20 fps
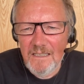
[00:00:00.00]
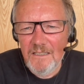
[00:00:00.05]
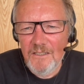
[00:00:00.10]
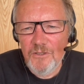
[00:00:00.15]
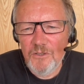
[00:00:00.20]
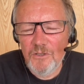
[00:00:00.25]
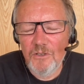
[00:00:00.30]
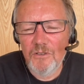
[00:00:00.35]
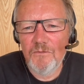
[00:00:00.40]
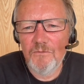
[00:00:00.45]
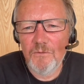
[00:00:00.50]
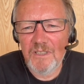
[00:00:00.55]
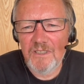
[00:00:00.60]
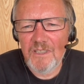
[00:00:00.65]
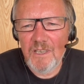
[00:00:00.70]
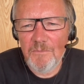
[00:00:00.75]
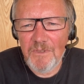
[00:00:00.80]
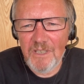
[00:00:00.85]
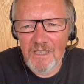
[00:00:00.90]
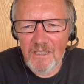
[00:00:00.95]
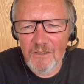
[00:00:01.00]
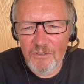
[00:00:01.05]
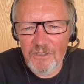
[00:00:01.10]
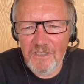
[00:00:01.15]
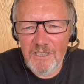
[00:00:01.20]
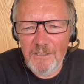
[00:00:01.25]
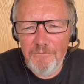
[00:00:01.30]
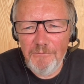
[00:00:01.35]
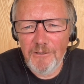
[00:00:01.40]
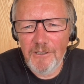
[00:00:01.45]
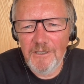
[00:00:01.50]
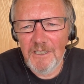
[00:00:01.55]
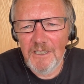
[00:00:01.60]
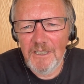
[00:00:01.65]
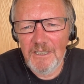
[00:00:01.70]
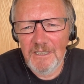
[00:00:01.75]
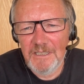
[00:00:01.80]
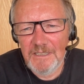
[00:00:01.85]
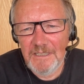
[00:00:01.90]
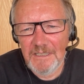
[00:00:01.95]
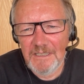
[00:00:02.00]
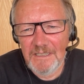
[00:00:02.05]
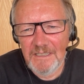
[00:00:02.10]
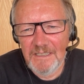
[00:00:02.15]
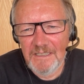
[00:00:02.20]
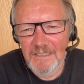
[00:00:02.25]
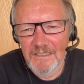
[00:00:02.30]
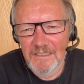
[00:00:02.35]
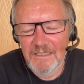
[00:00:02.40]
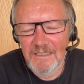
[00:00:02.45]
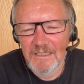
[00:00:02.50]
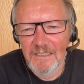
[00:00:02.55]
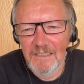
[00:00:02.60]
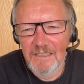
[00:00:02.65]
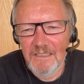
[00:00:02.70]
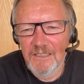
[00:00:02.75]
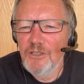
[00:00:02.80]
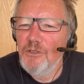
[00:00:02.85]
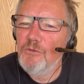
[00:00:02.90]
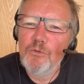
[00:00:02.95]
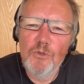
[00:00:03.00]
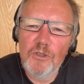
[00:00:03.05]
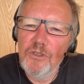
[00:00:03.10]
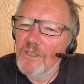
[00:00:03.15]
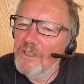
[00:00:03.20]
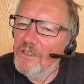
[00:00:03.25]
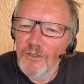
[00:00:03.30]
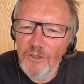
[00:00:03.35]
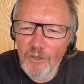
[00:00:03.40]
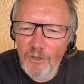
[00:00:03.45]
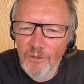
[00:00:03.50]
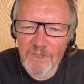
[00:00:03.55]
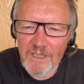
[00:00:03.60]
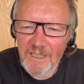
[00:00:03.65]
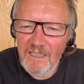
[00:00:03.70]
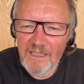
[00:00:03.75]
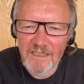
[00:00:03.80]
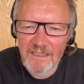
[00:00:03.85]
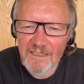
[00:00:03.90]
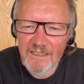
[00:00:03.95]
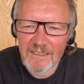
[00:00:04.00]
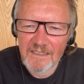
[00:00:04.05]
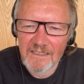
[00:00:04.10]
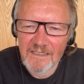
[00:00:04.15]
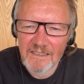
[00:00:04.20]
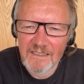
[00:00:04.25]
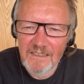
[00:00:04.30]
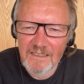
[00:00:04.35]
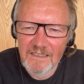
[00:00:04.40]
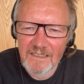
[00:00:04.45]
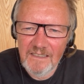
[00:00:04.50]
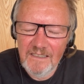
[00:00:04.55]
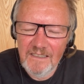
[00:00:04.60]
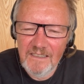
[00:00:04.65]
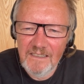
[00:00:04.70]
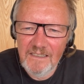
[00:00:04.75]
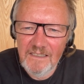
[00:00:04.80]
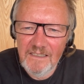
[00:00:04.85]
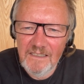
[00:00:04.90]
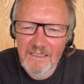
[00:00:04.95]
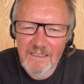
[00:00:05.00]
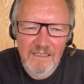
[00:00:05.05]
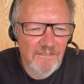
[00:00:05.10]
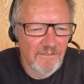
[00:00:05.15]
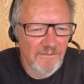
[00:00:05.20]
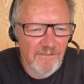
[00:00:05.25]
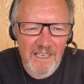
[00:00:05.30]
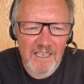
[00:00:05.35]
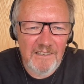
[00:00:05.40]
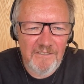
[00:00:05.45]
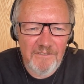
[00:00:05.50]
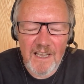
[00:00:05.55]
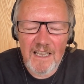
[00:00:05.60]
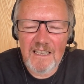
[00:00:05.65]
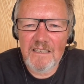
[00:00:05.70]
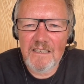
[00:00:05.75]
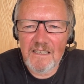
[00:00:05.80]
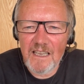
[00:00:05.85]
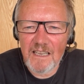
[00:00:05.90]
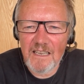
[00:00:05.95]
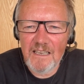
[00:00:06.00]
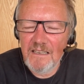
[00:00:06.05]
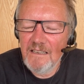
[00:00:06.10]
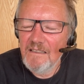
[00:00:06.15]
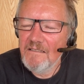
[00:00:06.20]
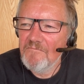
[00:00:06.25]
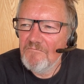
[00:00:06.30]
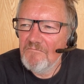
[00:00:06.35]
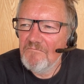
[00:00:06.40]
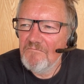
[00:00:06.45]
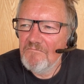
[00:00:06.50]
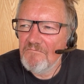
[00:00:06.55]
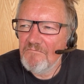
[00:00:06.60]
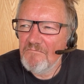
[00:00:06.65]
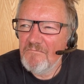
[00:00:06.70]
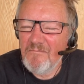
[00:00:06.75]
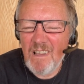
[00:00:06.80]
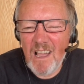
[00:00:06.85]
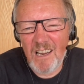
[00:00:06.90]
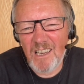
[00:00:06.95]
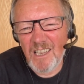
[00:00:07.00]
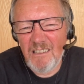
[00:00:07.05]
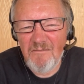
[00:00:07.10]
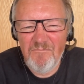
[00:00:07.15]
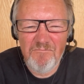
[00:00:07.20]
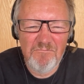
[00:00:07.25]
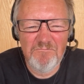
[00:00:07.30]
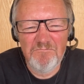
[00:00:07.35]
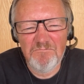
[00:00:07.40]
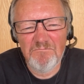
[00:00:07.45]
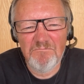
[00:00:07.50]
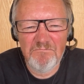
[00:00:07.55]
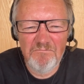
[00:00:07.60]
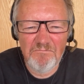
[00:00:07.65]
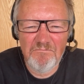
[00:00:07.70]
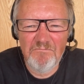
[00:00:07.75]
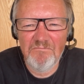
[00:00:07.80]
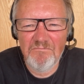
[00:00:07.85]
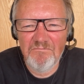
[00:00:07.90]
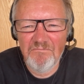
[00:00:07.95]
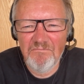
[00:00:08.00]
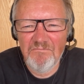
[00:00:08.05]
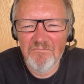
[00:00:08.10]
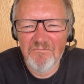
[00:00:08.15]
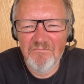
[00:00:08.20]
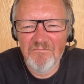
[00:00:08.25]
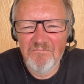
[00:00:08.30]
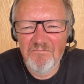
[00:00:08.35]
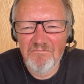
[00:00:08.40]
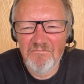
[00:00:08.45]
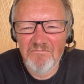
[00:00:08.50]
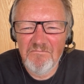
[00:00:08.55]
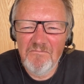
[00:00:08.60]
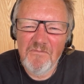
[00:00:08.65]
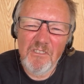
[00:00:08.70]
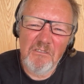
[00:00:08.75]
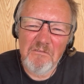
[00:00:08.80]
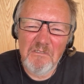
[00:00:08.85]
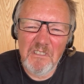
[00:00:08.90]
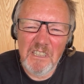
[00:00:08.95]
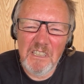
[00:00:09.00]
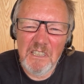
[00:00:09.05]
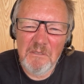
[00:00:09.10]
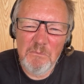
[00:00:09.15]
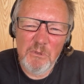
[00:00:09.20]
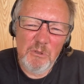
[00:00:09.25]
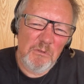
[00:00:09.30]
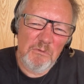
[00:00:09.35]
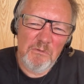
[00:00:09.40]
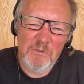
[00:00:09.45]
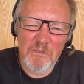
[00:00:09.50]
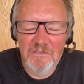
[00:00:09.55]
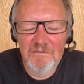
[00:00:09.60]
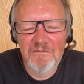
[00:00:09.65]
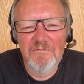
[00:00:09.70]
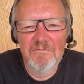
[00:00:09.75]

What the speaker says: you know, when something looks different, you would normally very fast say, ugly, not really beautiful.